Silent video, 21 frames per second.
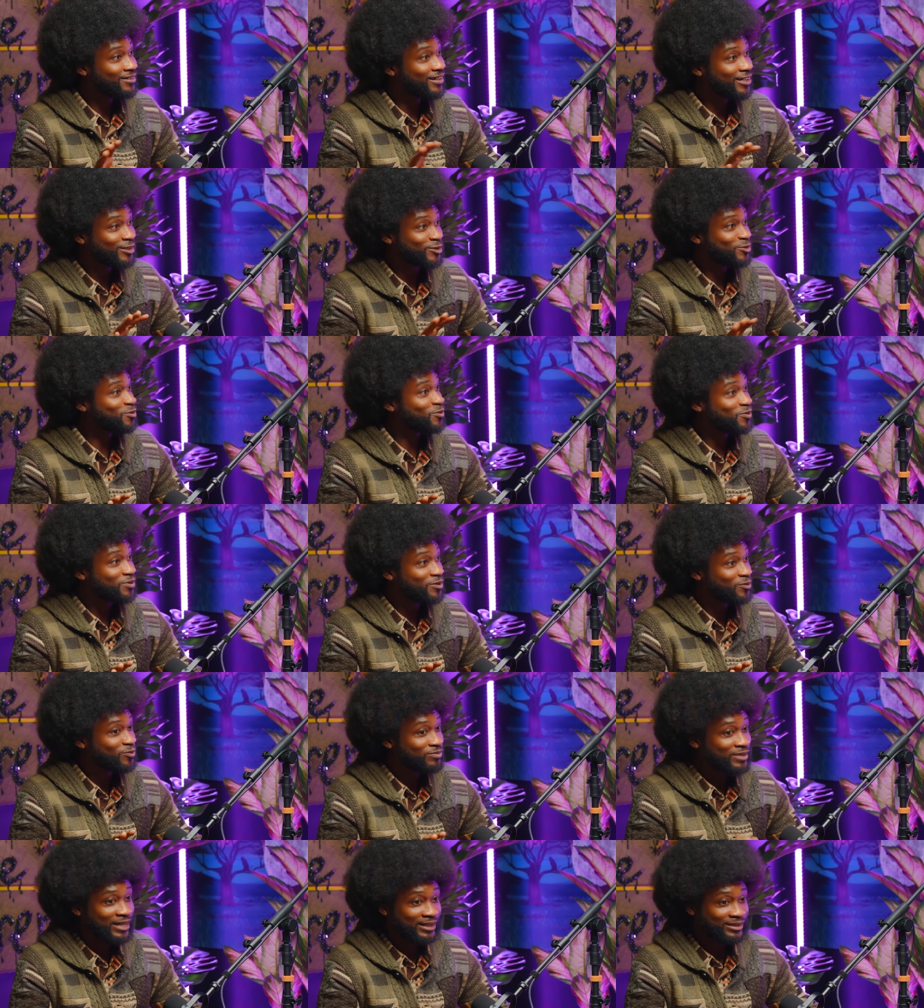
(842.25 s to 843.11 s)
That's
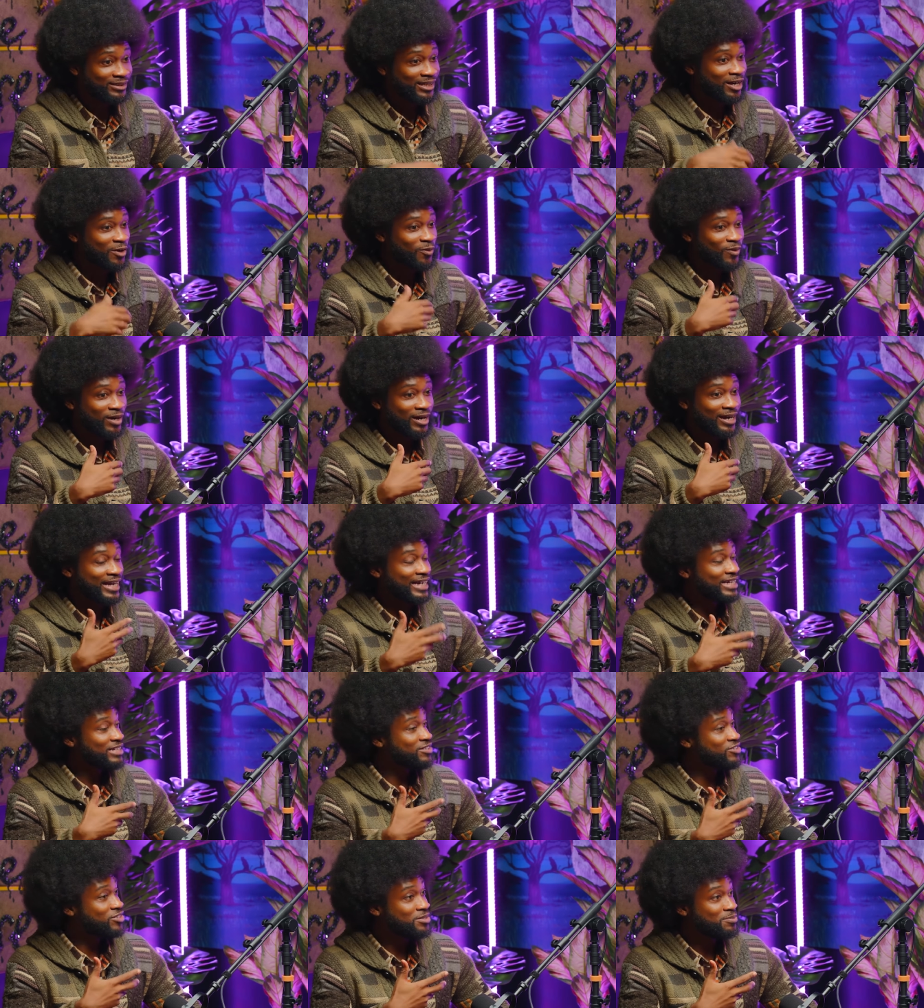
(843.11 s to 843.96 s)
how our
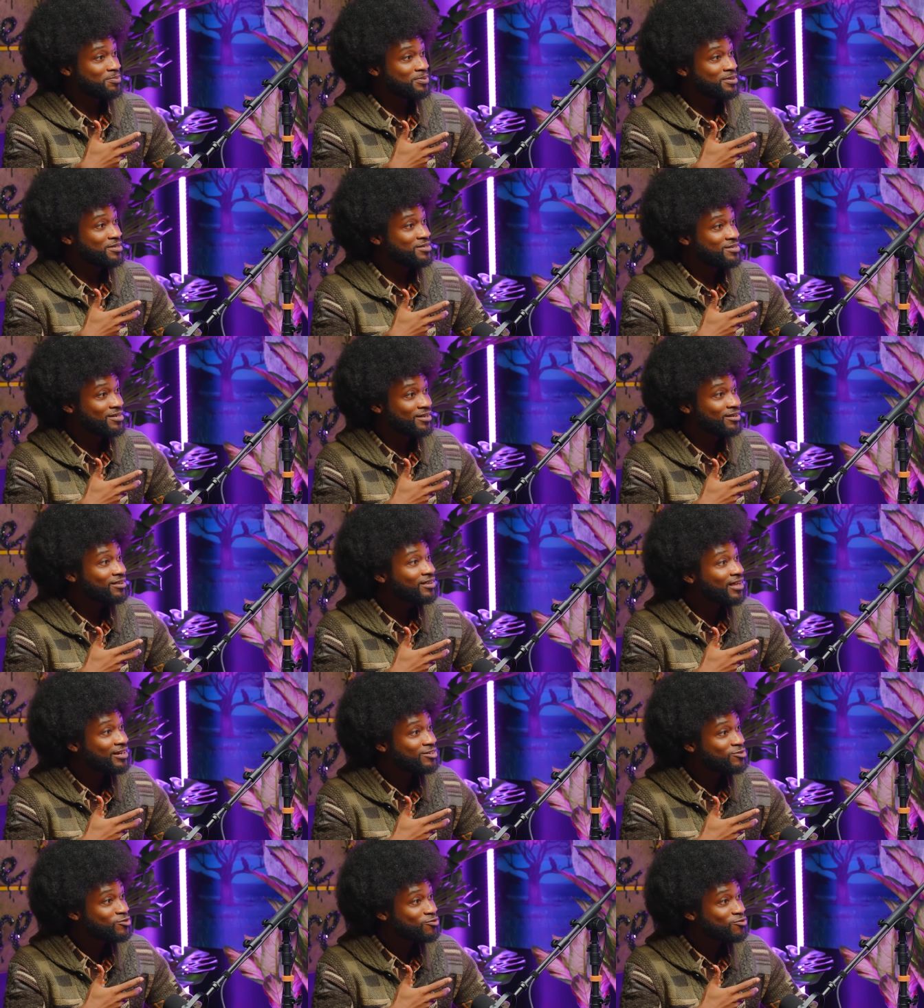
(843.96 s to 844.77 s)
ATP synthase